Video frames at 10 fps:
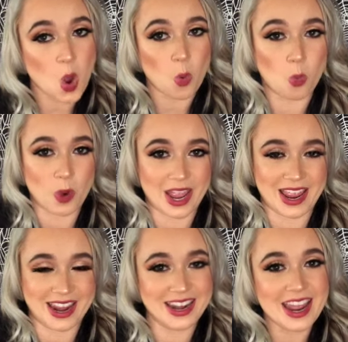
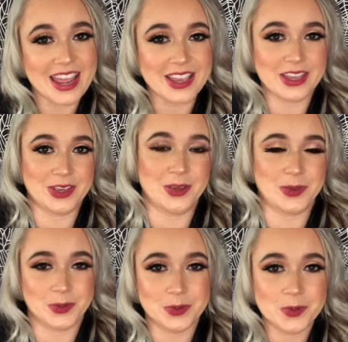When
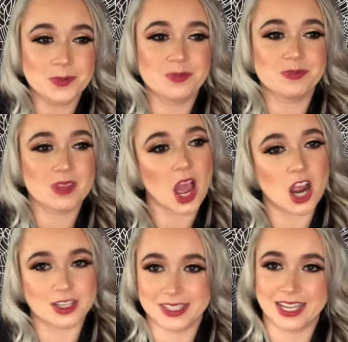you
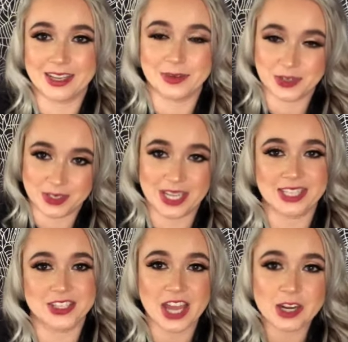stay in
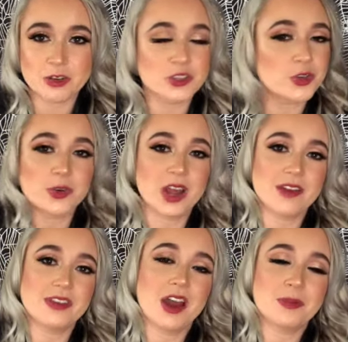the shadows, you don't
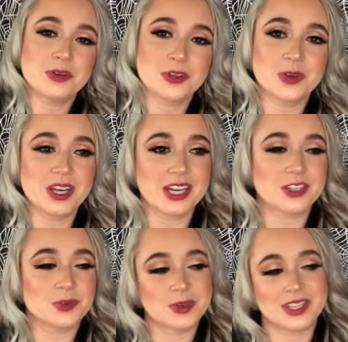have the opportunity
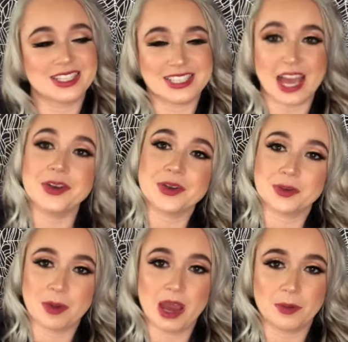to really stand in
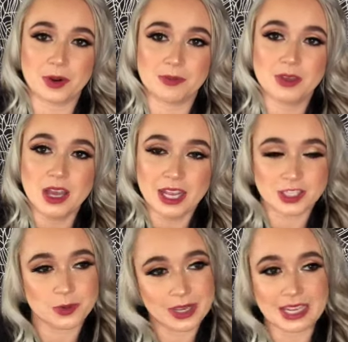your power.
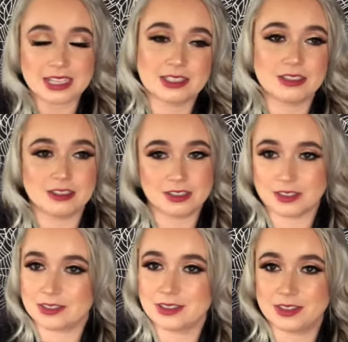It's quite easy to
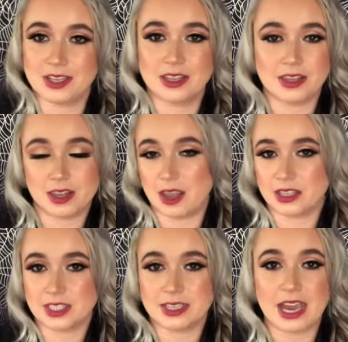just sit at
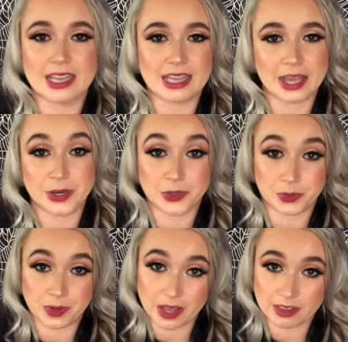the sideline and
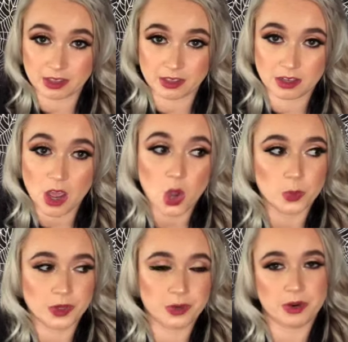do nothing.
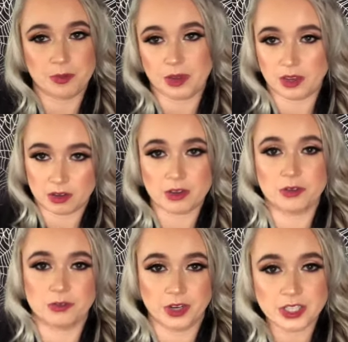When you are being
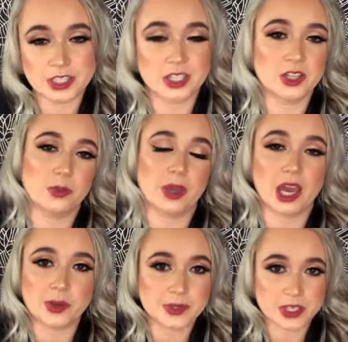confronted in the way
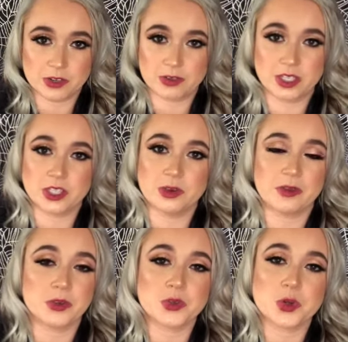I was confronted, you
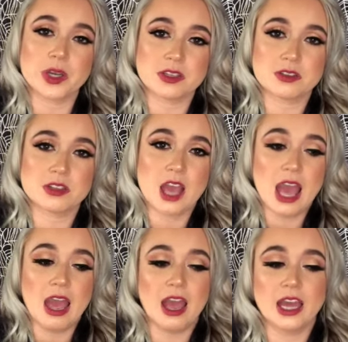have no choice.
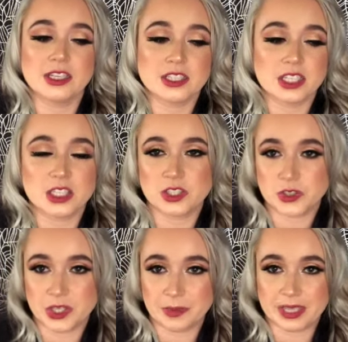And it's
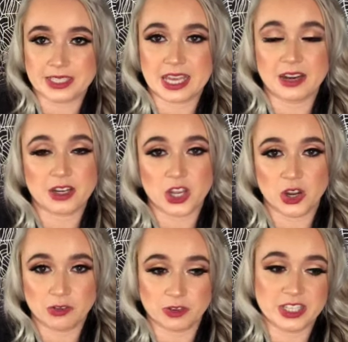interesting because that
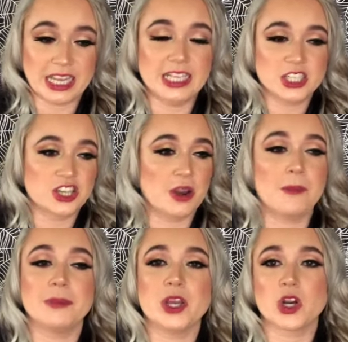confrontation
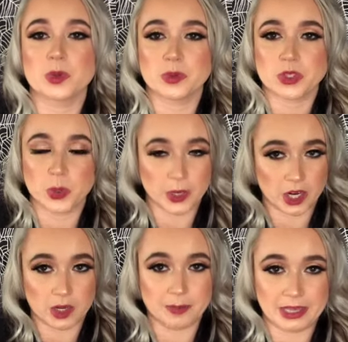mirrored what was going
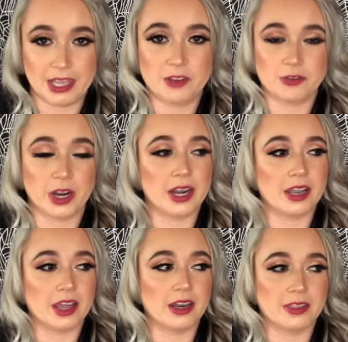on in my life right
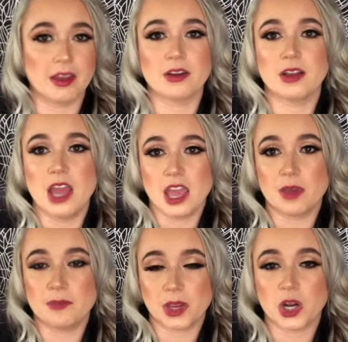then and there.
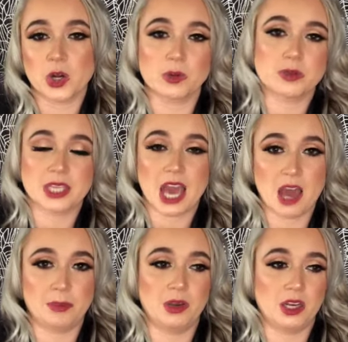It mirrored what was
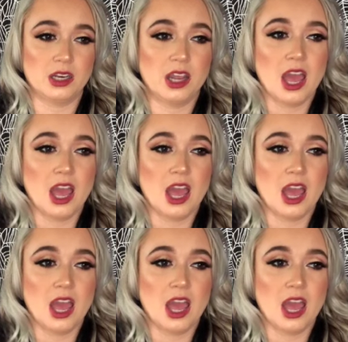happening.